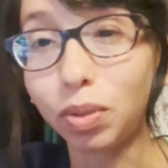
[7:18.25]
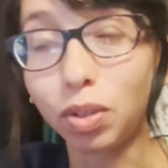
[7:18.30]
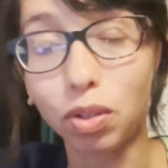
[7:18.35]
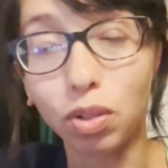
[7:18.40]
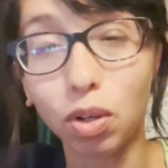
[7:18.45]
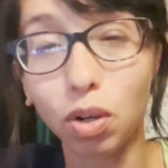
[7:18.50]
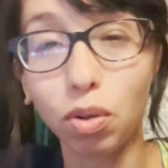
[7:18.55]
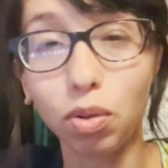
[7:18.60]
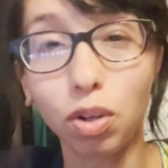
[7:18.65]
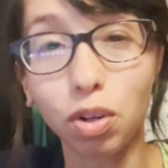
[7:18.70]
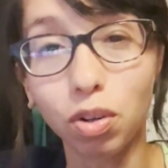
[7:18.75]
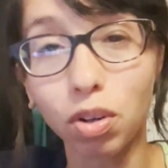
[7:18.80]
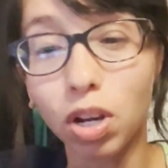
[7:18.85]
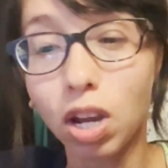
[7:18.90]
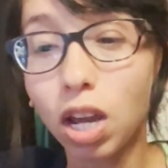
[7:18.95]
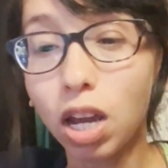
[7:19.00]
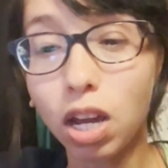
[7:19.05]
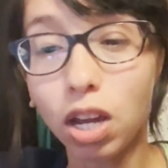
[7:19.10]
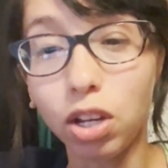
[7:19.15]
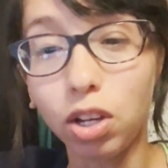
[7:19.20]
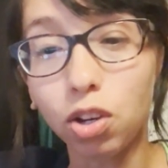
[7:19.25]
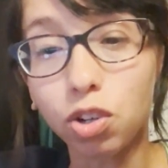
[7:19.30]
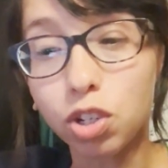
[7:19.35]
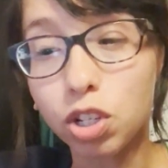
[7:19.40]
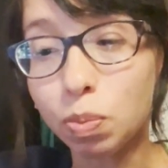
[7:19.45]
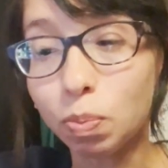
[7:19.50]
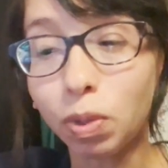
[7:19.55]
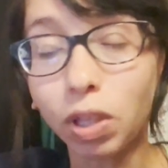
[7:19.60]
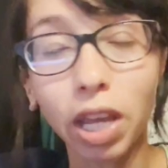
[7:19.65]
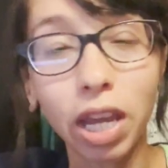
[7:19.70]
you know, you're you're
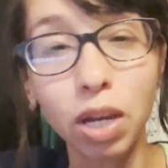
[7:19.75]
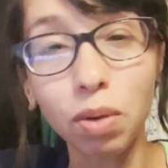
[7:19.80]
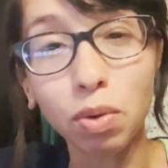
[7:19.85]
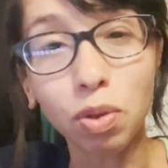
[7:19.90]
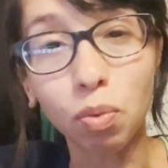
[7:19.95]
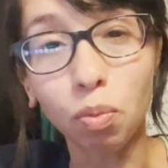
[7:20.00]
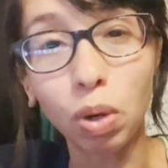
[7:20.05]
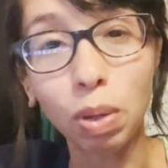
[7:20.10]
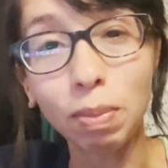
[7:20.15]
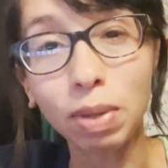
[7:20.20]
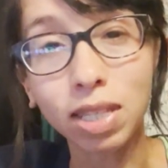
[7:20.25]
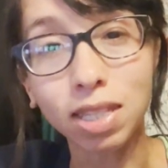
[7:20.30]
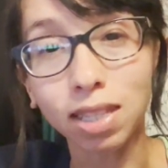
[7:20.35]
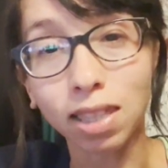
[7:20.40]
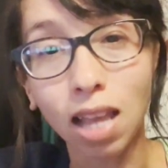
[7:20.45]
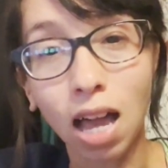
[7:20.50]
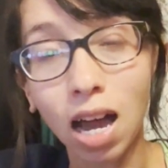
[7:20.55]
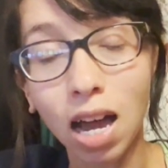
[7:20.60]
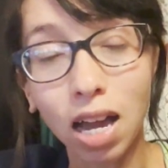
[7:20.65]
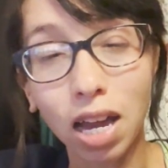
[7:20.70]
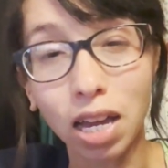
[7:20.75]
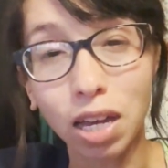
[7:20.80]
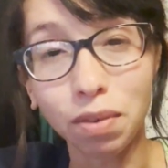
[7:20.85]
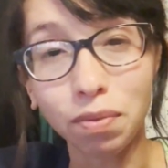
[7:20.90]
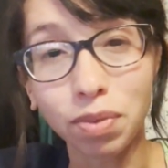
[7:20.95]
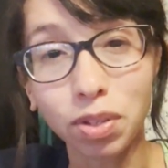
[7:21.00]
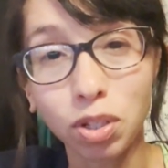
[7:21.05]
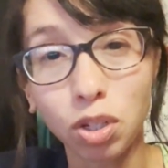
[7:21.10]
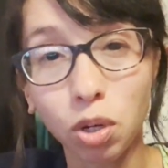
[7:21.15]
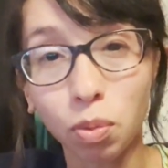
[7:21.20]
just playing with women's lives.